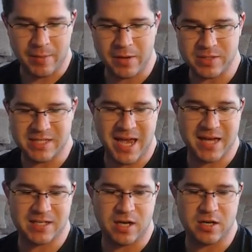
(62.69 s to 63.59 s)
I was
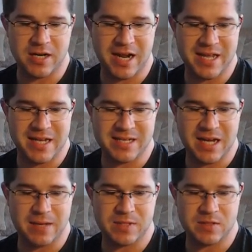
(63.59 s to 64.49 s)
attacked one hundred ninety-eight
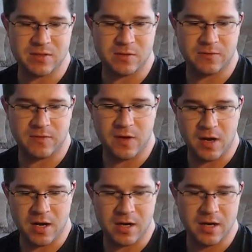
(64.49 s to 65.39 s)
times so
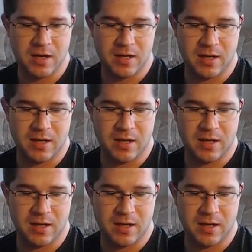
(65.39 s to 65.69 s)
far.